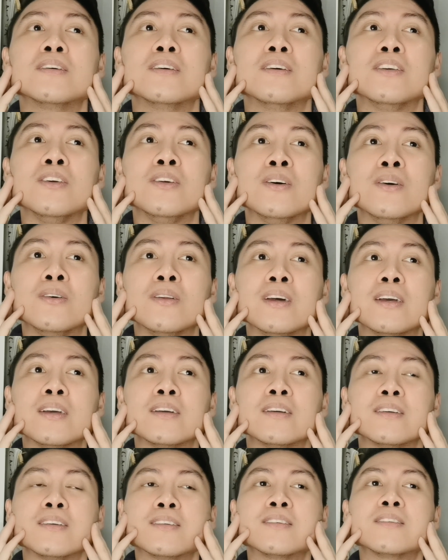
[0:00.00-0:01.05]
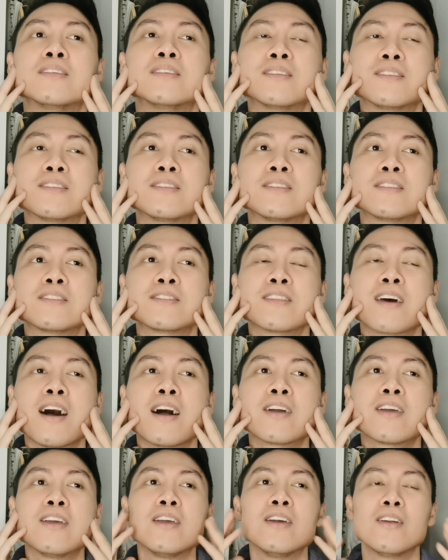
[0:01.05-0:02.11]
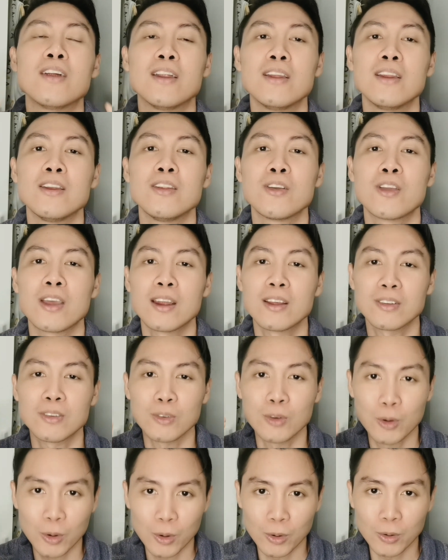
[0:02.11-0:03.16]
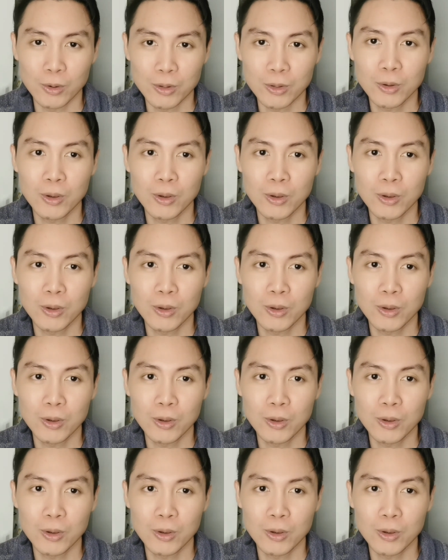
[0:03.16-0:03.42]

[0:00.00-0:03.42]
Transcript: like stuck here, and then you cannot go, you